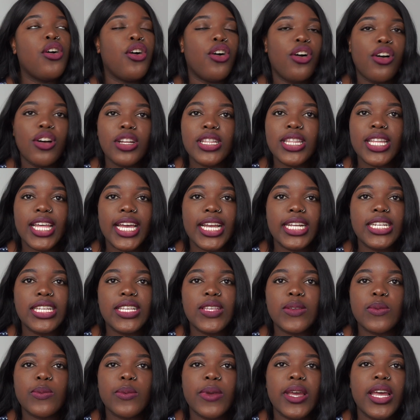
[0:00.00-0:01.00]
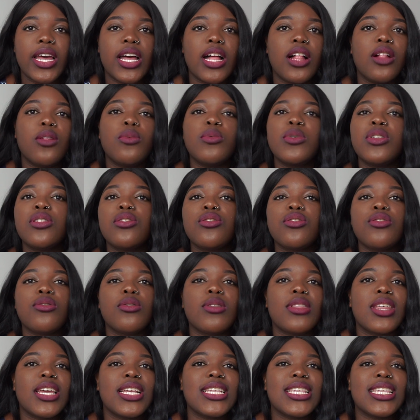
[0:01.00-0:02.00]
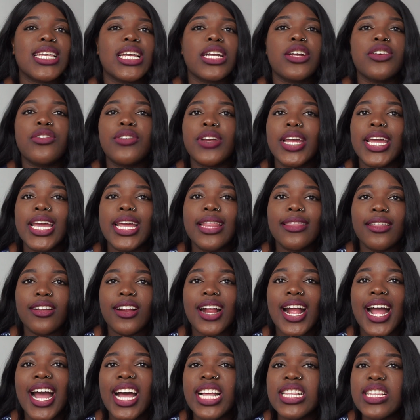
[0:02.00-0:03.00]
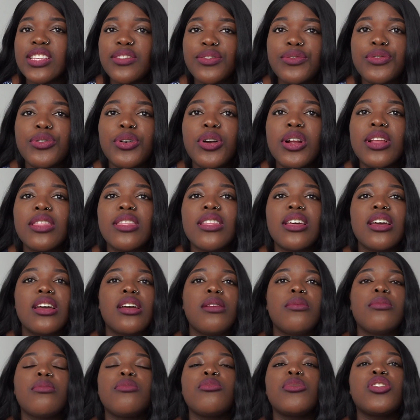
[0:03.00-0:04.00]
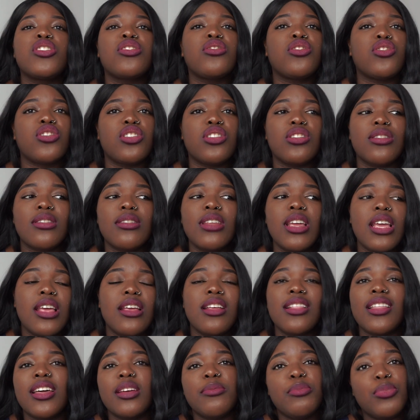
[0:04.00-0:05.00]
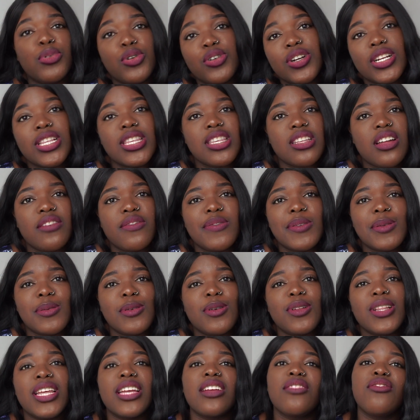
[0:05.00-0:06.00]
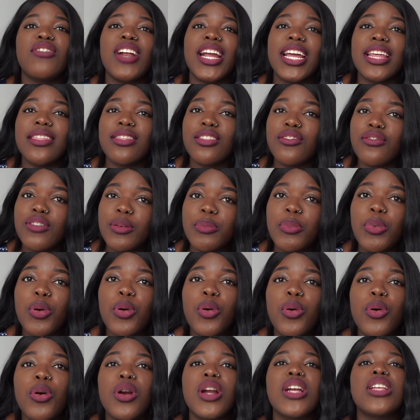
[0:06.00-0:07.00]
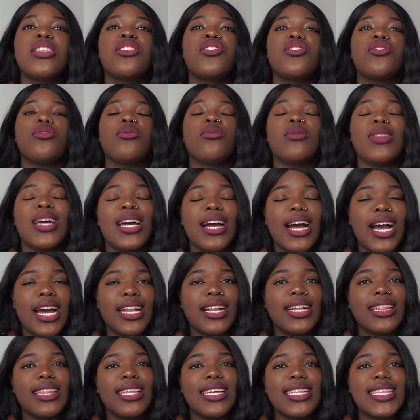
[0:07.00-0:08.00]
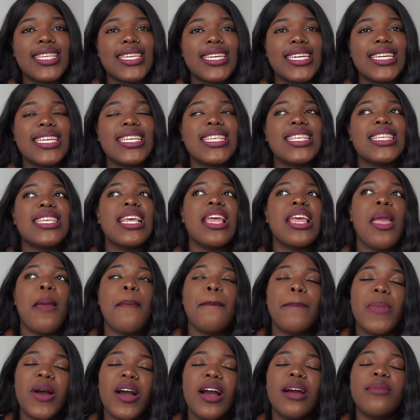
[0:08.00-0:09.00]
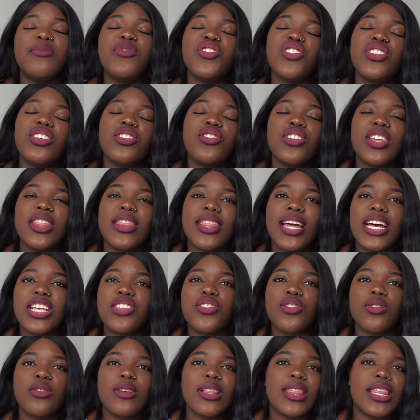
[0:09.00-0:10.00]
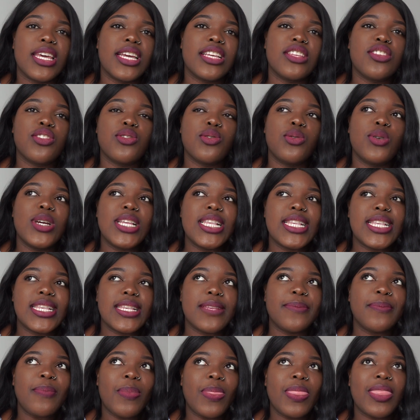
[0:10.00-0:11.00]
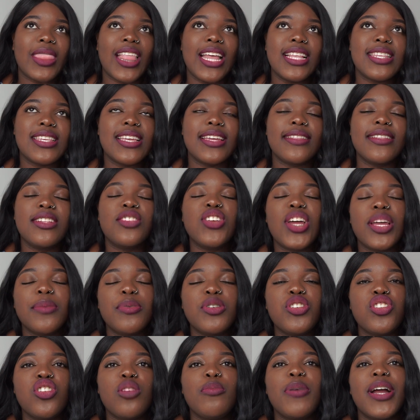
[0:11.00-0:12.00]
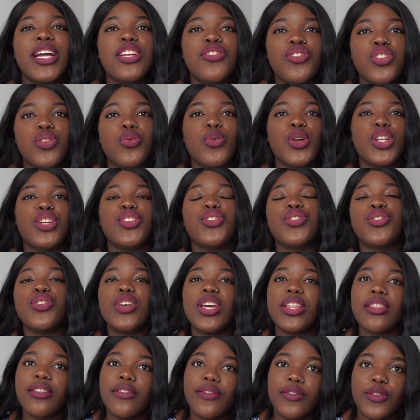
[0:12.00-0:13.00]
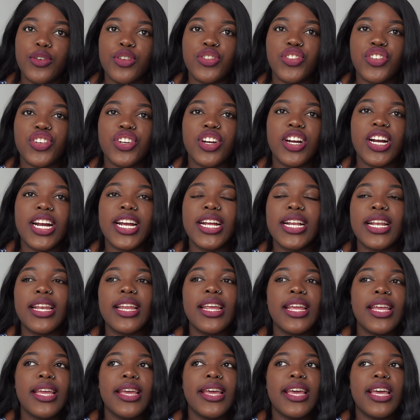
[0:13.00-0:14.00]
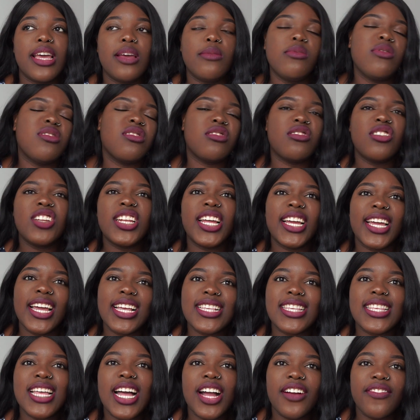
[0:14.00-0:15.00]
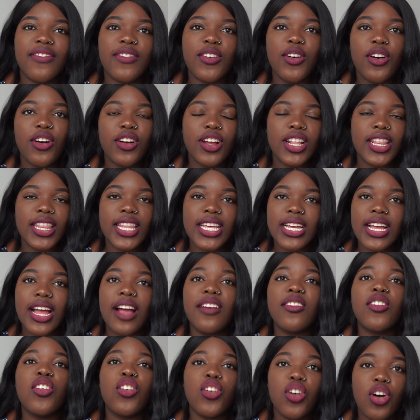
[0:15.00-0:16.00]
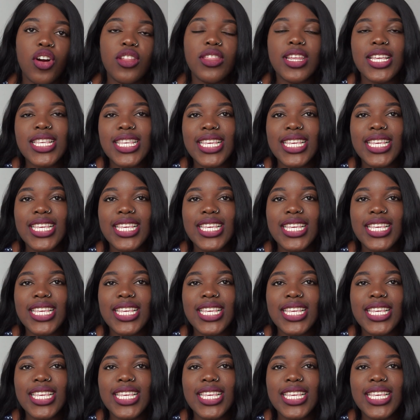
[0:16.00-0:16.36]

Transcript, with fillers: online as well. We're doing things like creating their ads for them. We're doing like boring stuff as well, like writing the reports, you know, the analytics. But I'm just doing that sort of thing. So it's it's like the type of job I do want to do in the future. And it was good, I guess, that I've gotten I've got this